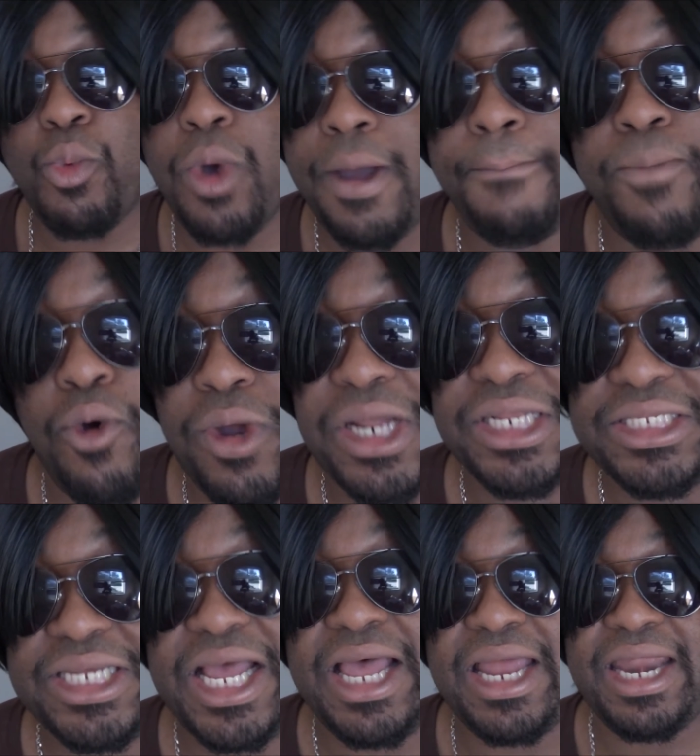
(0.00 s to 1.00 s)
one point in
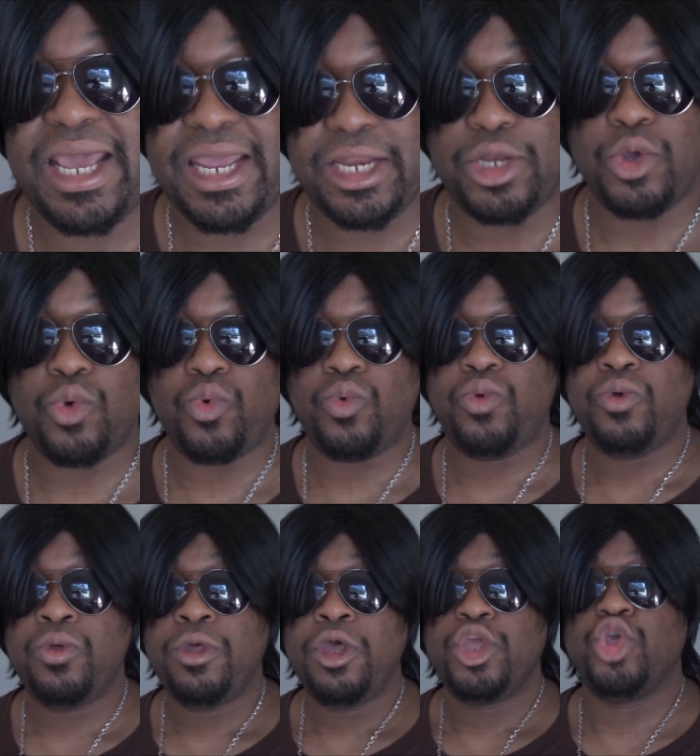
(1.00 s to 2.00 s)
time they do.
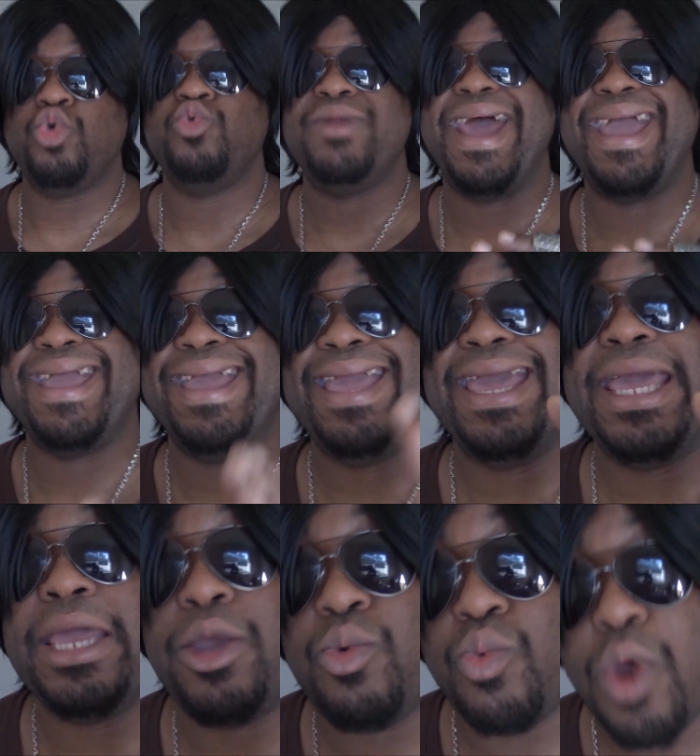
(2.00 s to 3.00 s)
You they
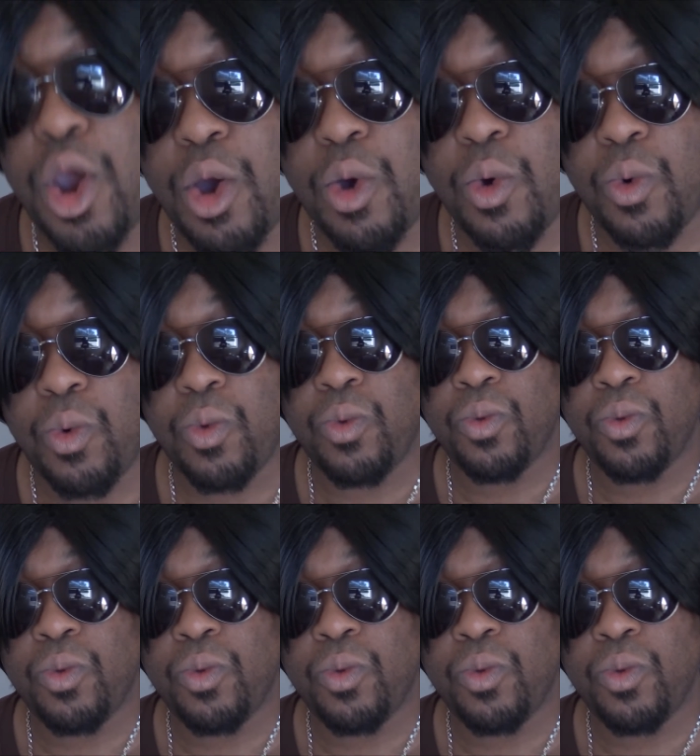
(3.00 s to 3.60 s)
hero.